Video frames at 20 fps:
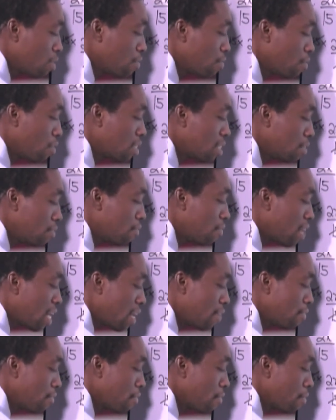
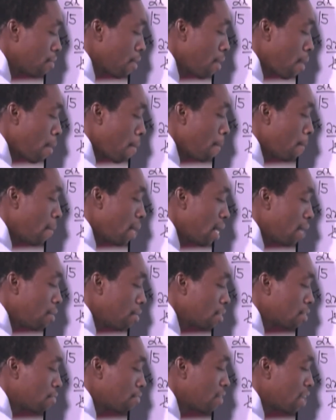45
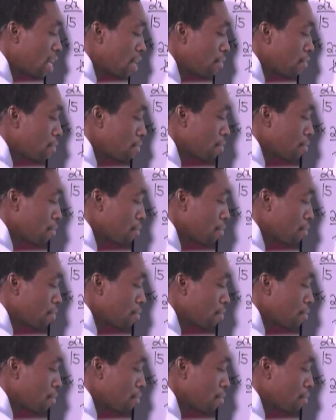minus 5.